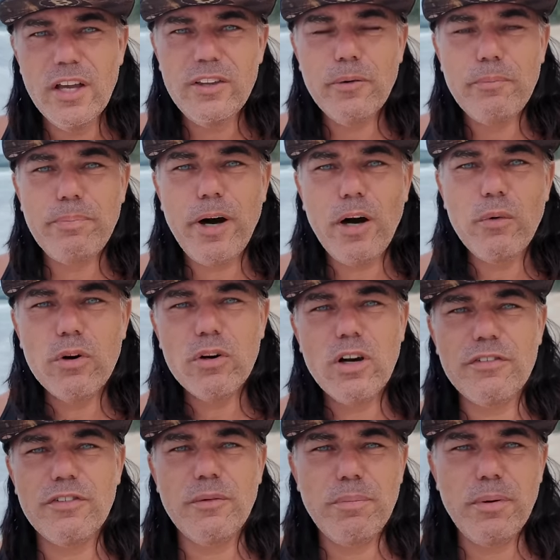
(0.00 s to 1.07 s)
the power
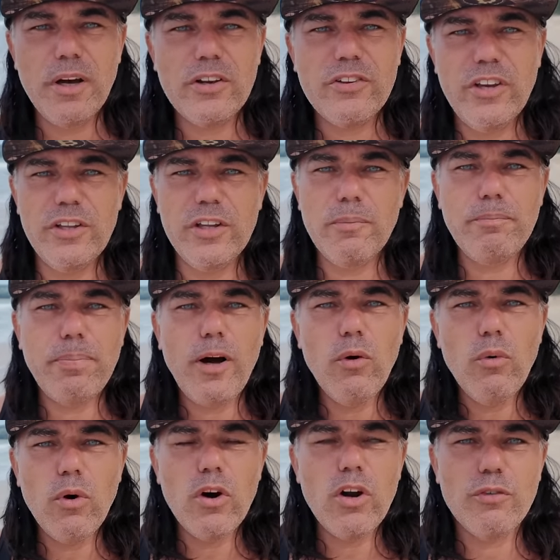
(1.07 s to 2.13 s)
of the blockchain, the
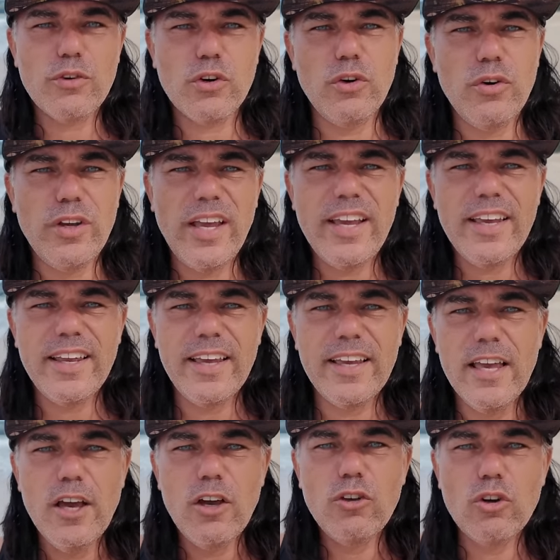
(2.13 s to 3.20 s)
power of creating
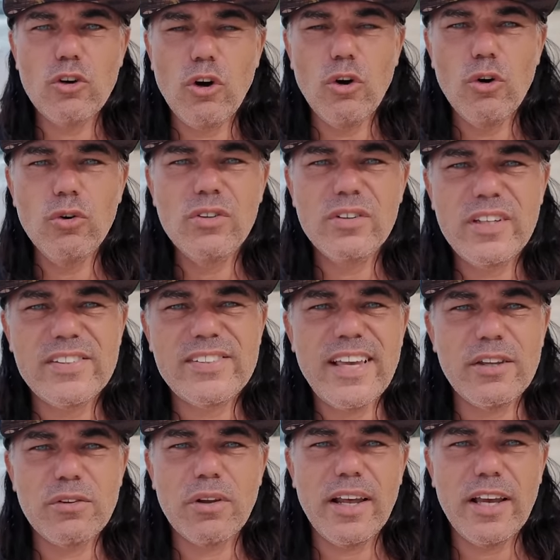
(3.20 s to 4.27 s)
your own
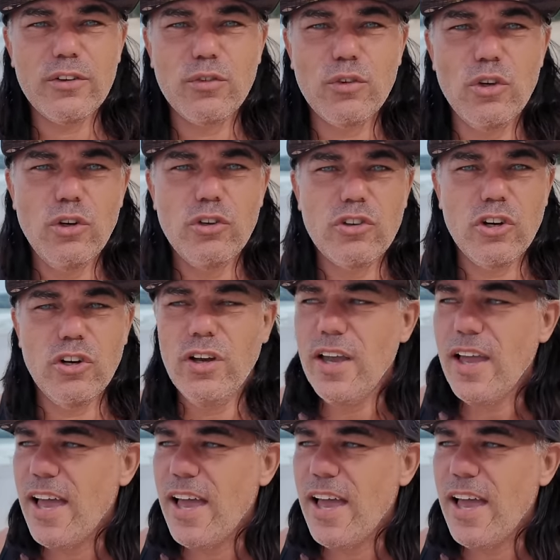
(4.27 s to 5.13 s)
decentralized future